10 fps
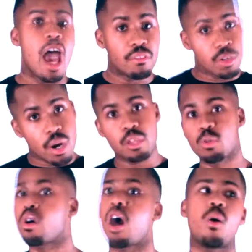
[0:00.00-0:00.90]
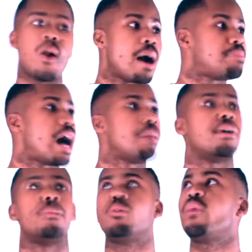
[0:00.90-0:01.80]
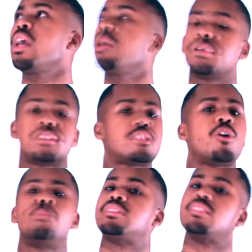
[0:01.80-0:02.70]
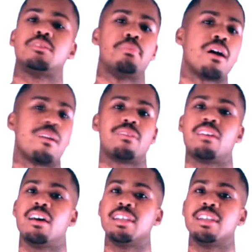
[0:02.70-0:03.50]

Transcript: Everywhere you go, I pop up, and we ain't been sober since birth.